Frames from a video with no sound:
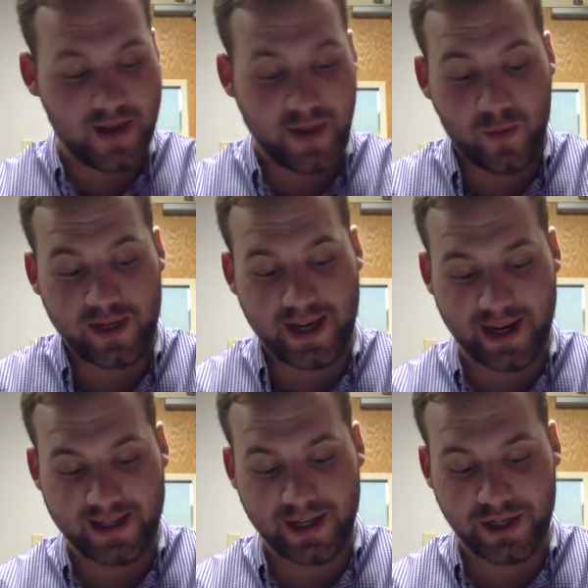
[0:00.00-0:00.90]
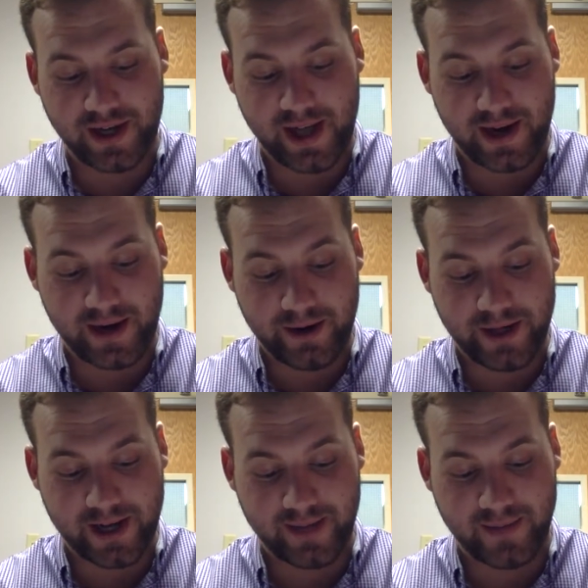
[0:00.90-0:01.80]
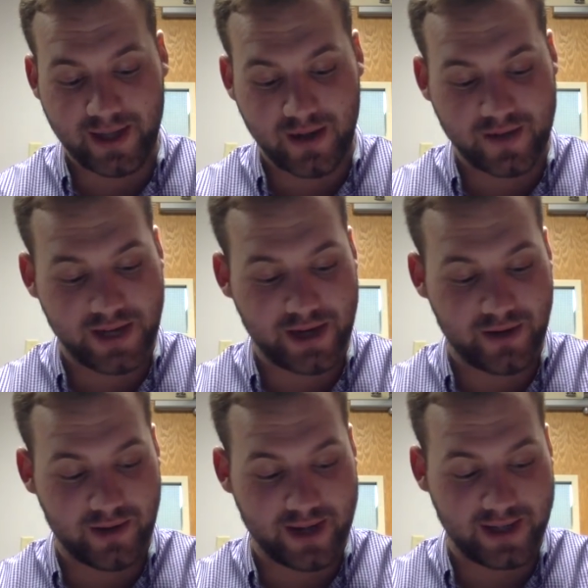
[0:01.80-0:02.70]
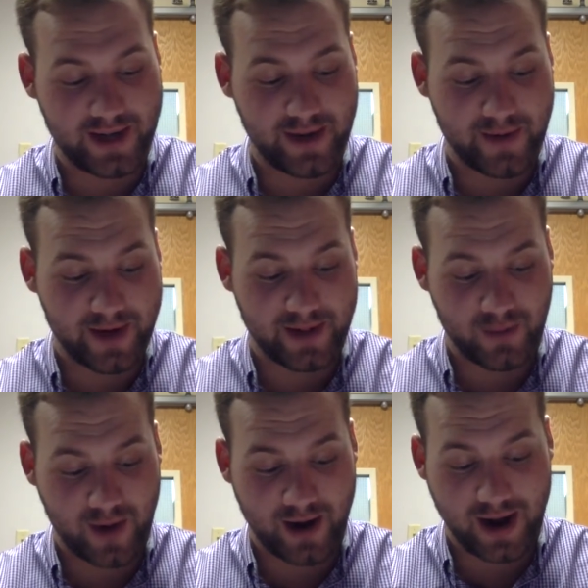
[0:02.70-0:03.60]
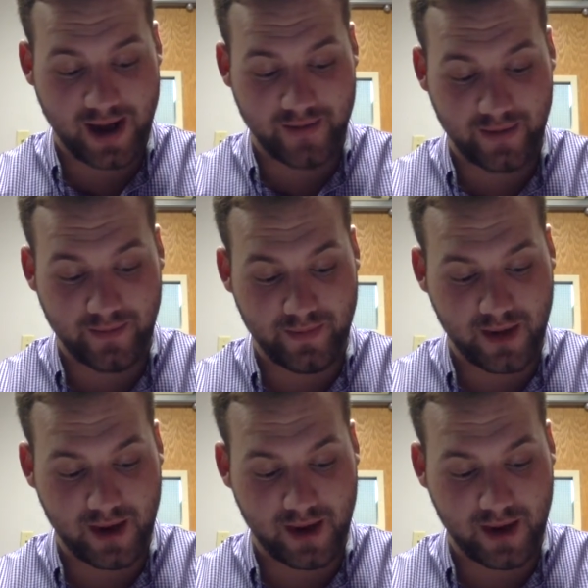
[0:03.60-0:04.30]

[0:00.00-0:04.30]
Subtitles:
They want to get attention and interject themselves into your lesson anyway, so why not have them